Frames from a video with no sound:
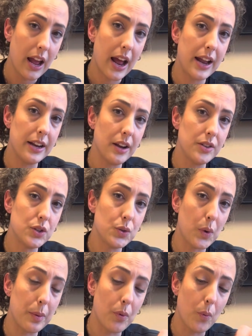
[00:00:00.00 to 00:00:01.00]
and
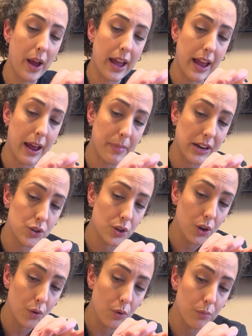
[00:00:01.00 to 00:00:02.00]
sweep away, and make sure
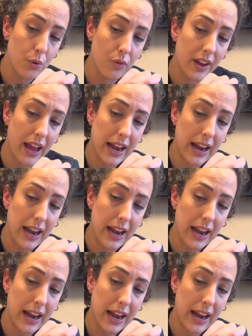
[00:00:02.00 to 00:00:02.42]
you're removing